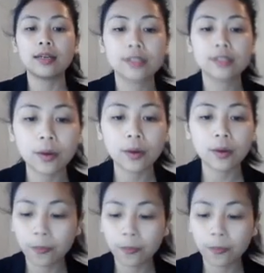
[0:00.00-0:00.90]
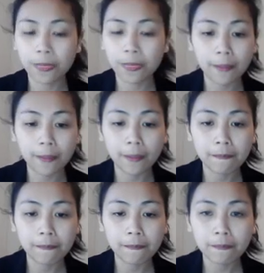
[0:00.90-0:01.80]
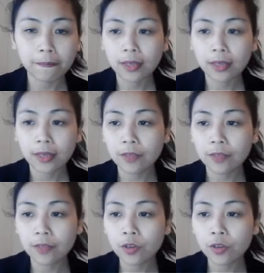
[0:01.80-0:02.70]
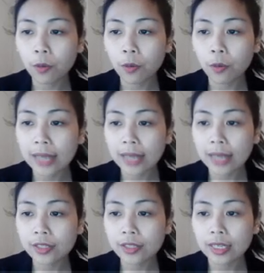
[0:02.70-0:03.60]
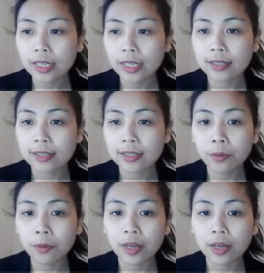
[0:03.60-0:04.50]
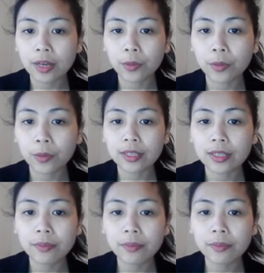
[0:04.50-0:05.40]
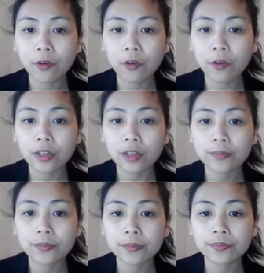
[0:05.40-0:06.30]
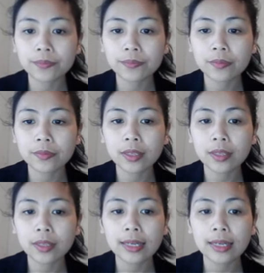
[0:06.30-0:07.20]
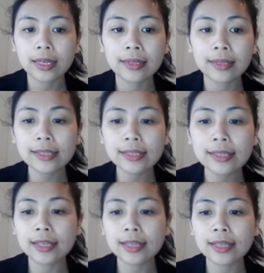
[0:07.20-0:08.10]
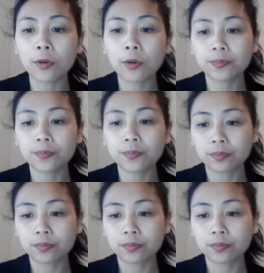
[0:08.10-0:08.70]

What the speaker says: So if you go back to the example that we did before, in this example,